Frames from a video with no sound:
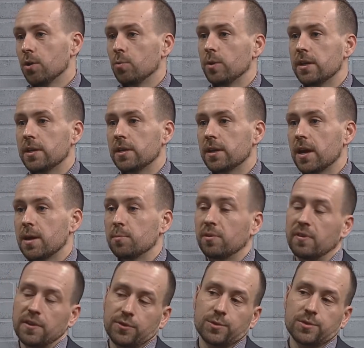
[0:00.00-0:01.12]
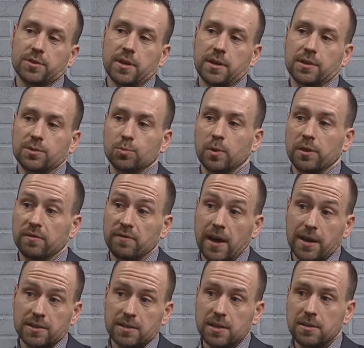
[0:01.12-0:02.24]
we can prevent those things with
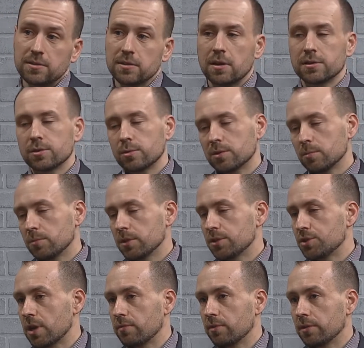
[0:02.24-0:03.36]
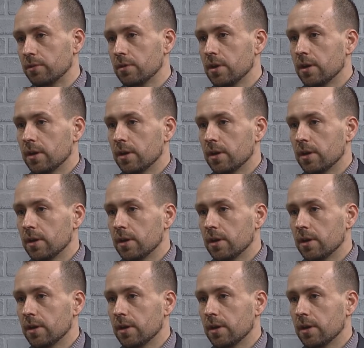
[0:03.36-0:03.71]
vaccines and also some just general